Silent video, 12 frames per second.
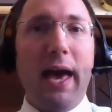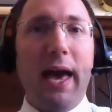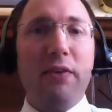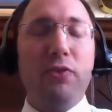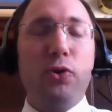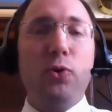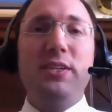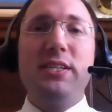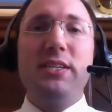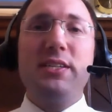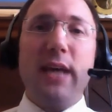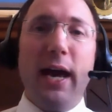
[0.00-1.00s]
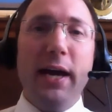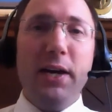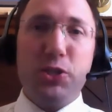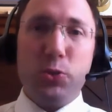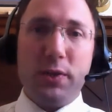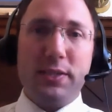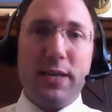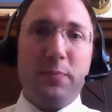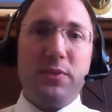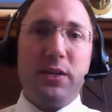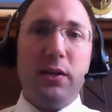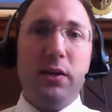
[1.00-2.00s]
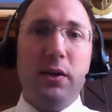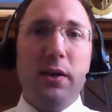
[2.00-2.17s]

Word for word: out of their own desire to accept it?